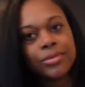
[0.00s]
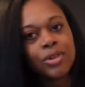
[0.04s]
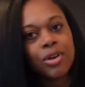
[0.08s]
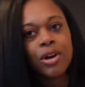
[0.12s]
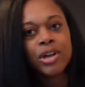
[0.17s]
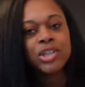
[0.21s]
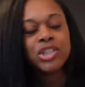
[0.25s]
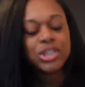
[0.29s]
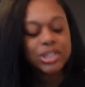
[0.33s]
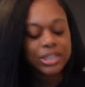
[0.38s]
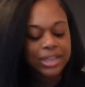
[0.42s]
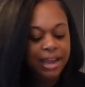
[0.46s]

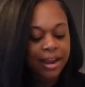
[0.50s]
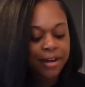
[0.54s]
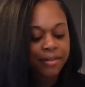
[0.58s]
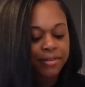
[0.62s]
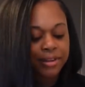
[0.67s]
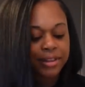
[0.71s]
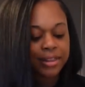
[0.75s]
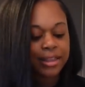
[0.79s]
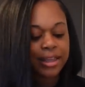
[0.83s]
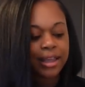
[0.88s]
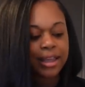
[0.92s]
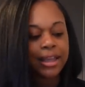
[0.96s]
are just
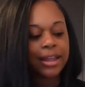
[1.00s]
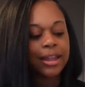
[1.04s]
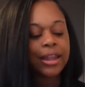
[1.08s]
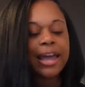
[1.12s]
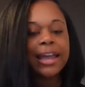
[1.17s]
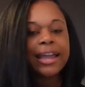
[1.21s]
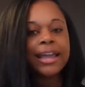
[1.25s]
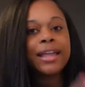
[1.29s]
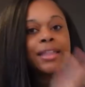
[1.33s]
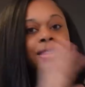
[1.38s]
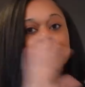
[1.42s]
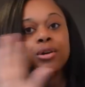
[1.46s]
everything
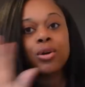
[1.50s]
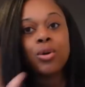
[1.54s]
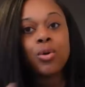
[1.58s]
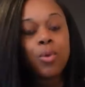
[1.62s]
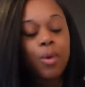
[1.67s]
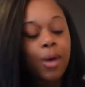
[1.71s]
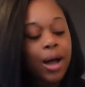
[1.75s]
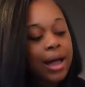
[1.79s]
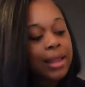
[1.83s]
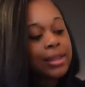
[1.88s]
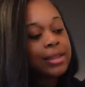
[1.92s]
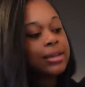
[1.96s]
like and the
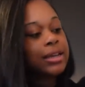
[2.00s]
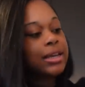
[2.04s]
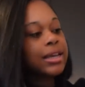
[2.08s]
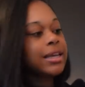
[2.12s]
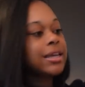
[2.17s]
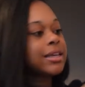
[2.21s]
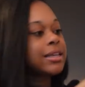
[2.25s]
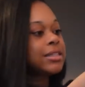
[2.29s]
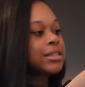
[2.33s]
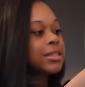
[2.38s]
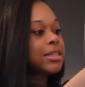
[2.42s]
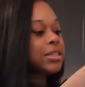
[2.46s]

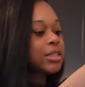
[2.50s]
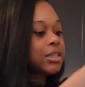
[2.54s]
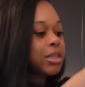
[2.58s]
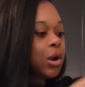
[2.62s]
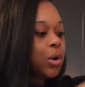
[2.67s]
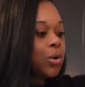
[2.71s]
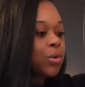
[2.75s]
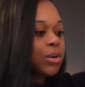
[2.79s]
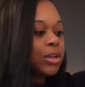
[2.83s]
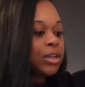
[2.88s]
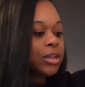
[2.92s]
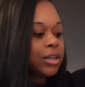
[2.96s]
quality is
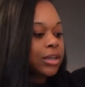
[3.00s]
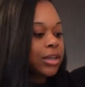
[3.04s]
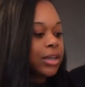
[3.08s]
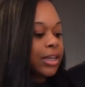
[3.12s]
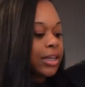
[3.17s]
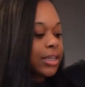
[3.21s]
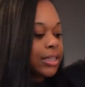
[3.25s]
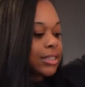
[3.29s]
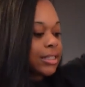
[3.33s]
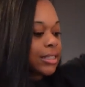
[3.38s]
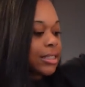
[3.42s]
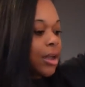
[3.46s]
so
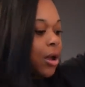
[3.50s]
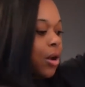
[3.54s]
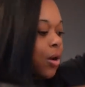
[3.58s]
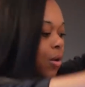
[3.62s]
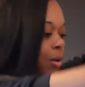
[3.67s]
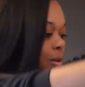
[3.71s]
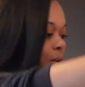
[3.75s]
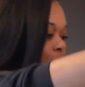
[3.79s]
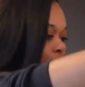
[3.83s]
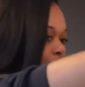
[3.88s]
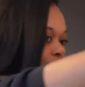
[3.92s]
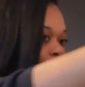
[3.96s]
good
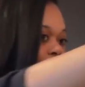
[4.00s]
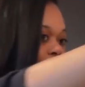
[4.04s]
so